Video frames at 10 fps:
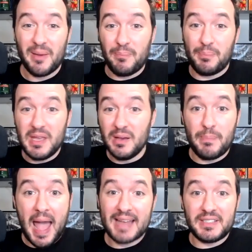be a
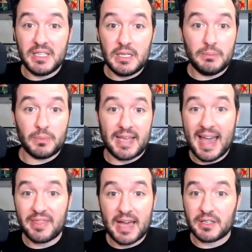bad team, get
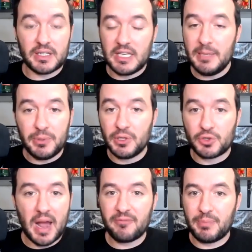that, keep your
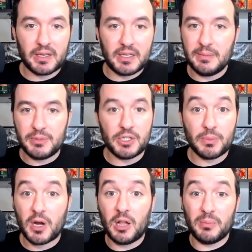draft pick, keep CJ
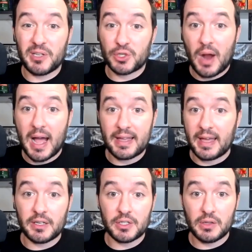McCollum, and try again
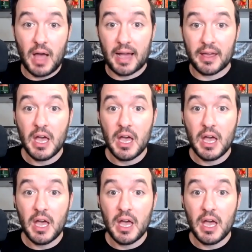in July.